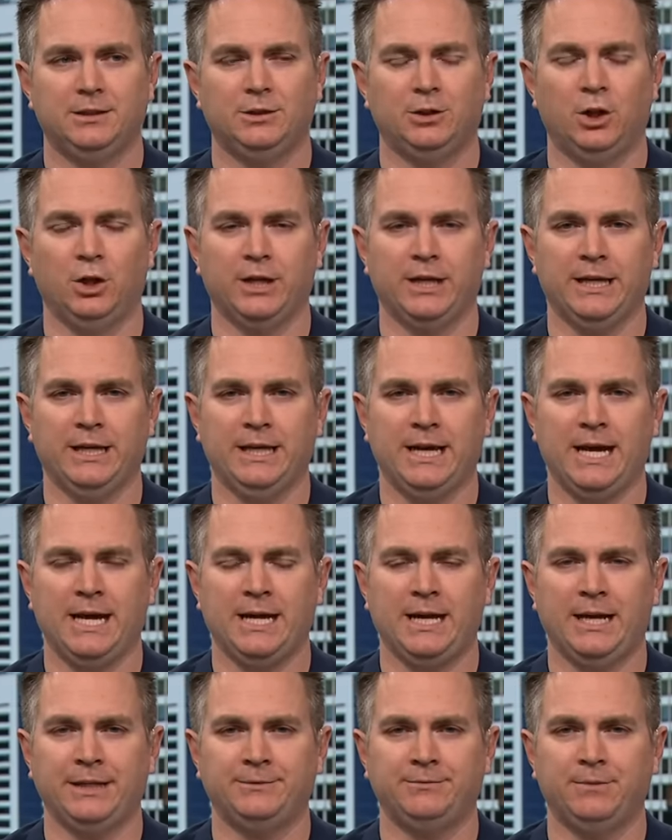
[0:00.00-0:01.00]
Look,
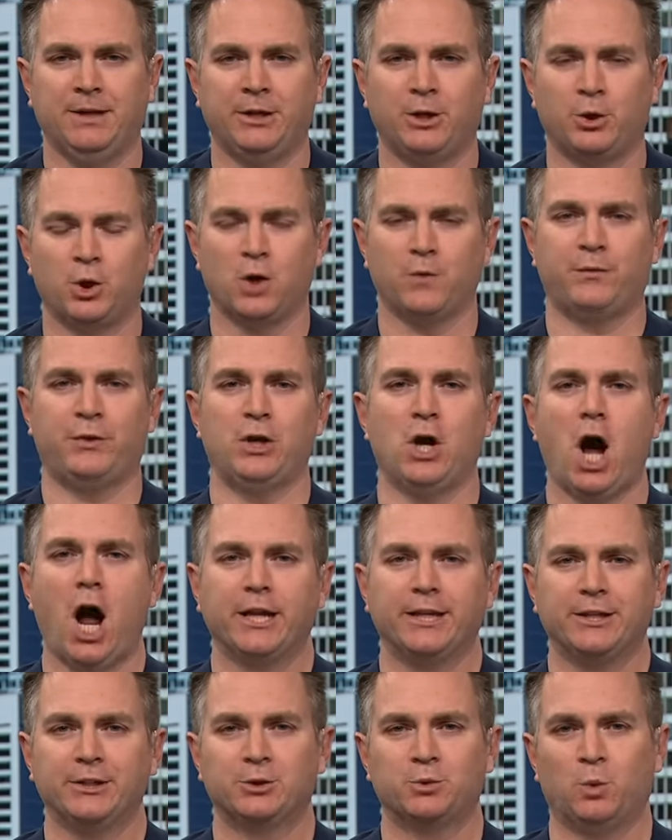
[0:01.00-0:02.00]
I don't know if the
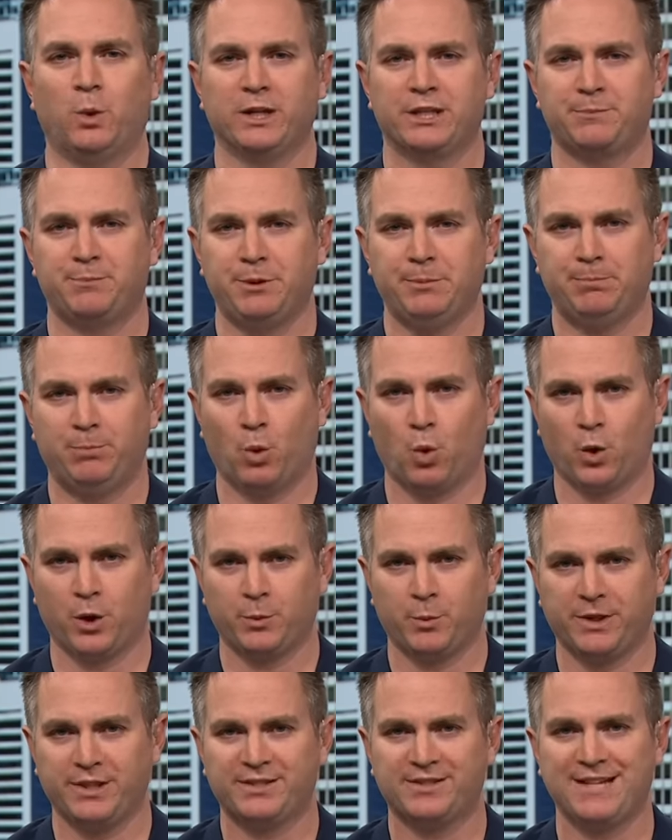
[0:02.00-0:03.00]
audience wants to be
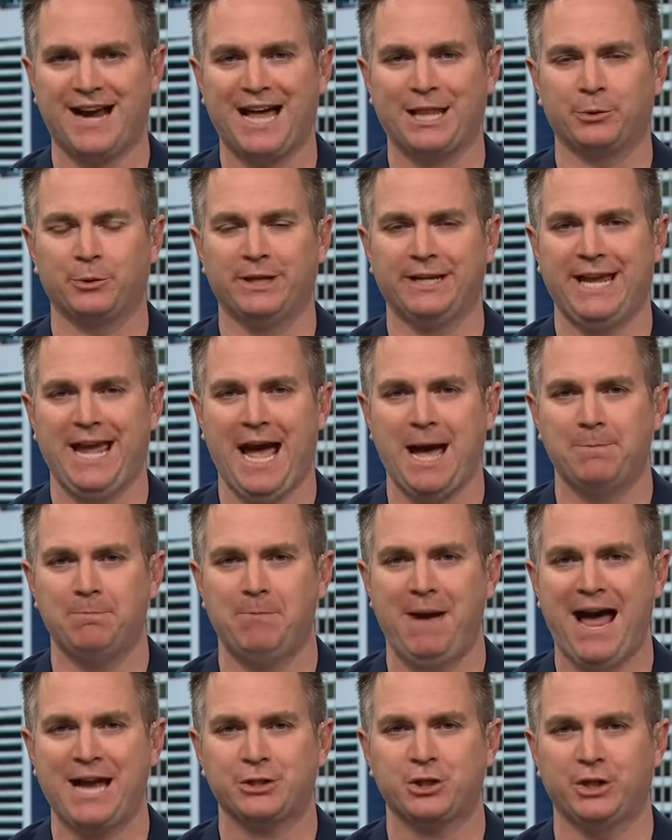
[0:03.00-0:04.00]
bored with salary
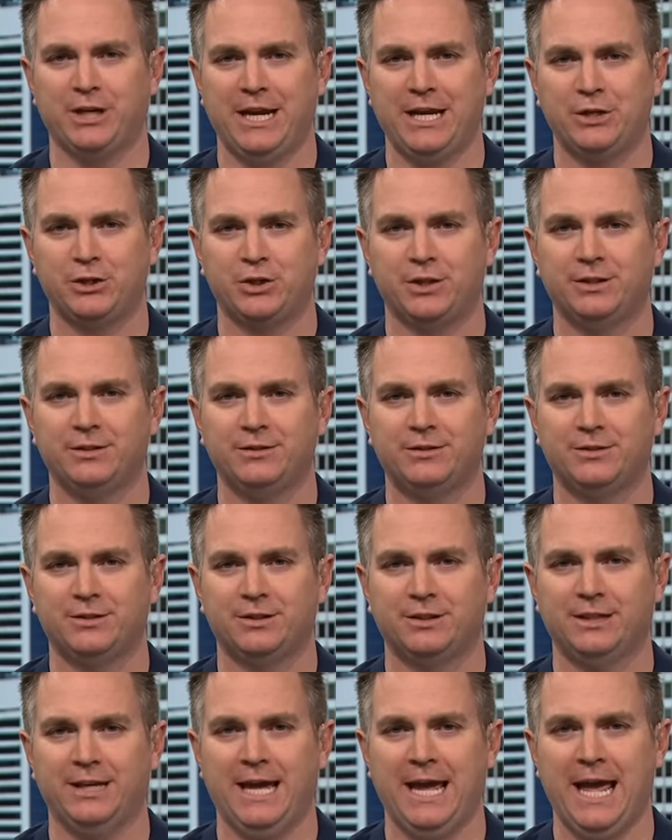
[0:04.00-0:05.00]
cap
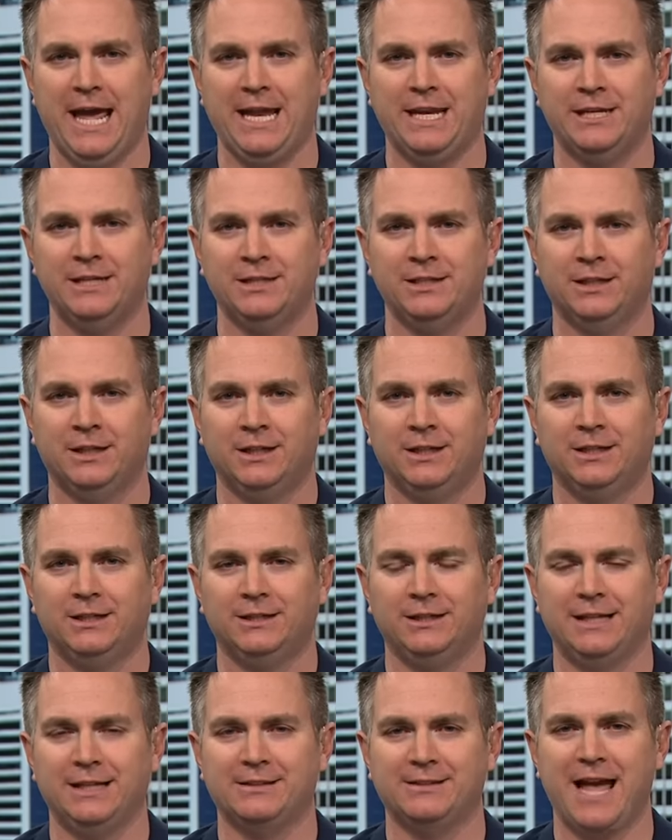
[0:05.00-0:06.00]
machinations and
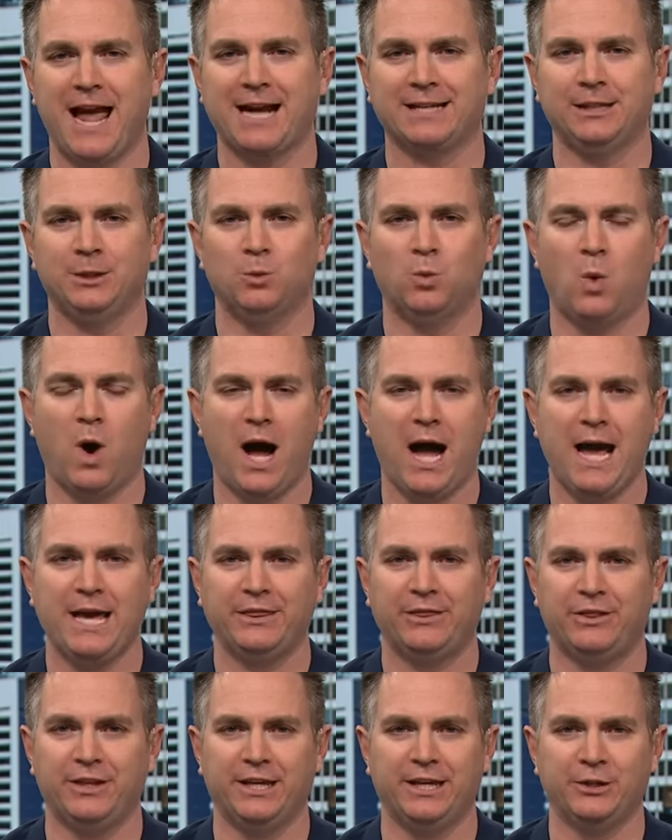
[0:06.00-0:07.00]
exactly
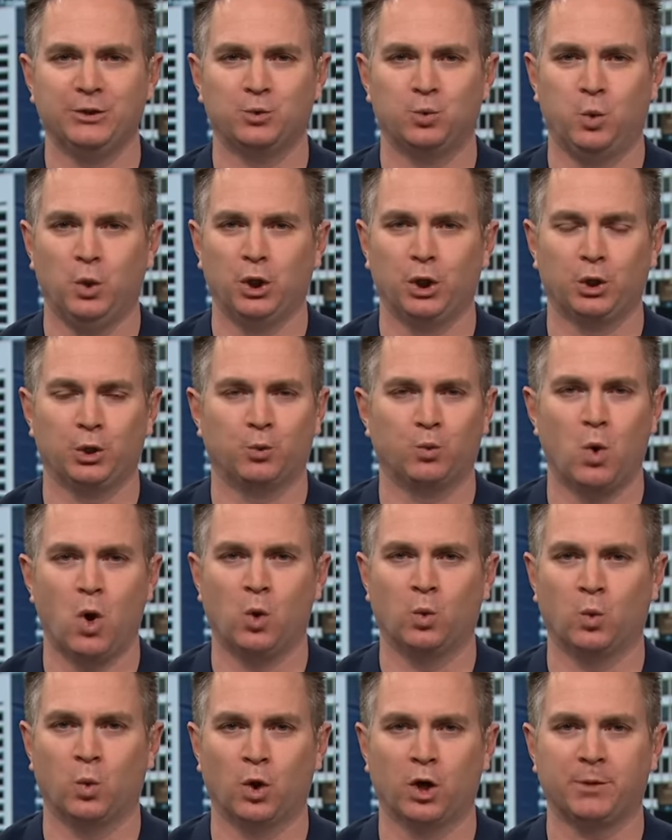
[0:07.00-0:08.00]
why things will or
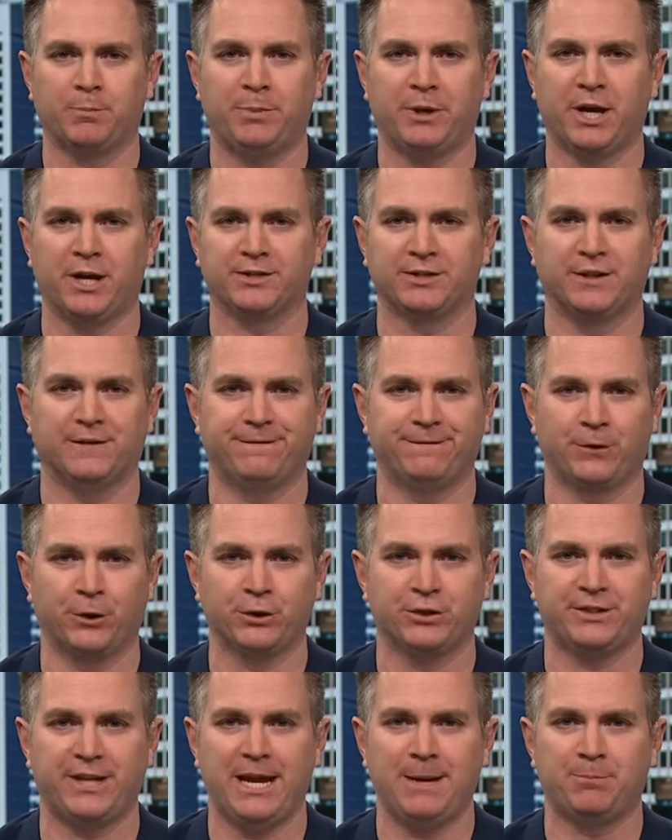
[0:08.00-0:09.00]
won't work because of the
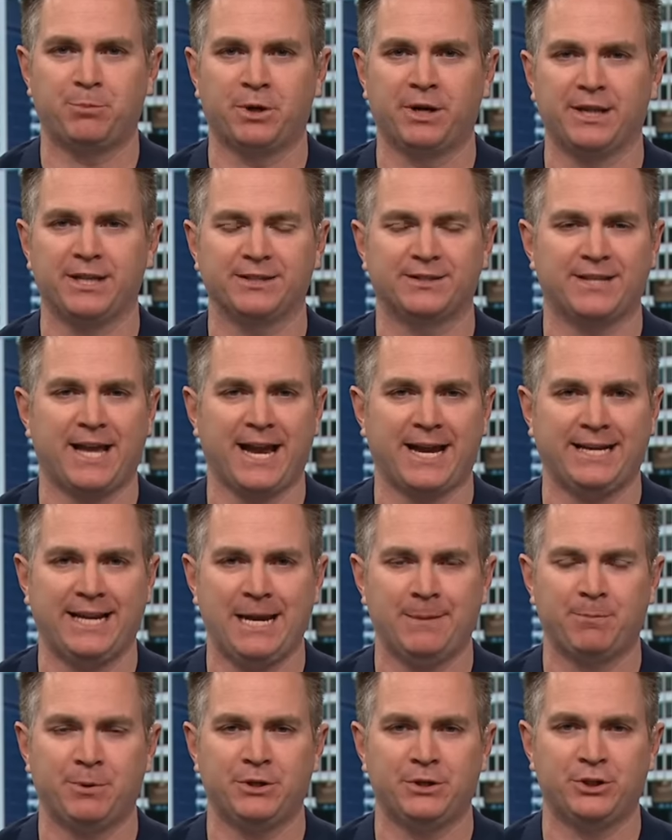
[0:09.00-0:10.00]
first apron and the
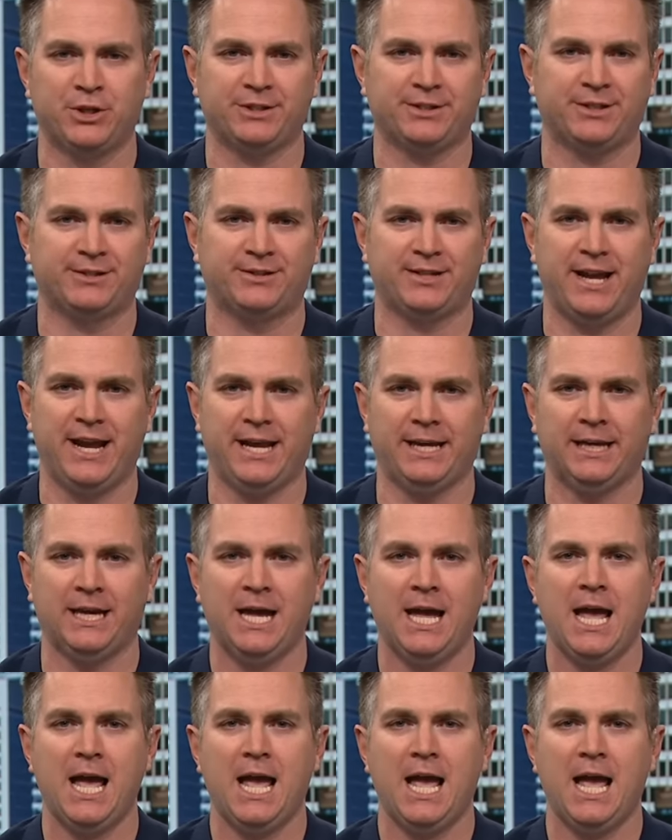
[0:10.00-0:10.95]
second apron. Just to say,